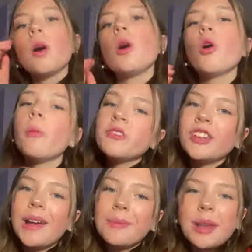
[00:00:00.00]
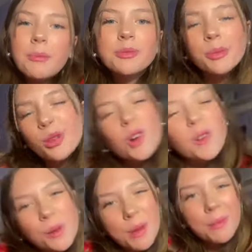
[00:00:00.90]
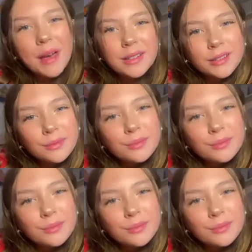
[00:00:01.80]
A whole bunch of M&Ms, but they're around my bed.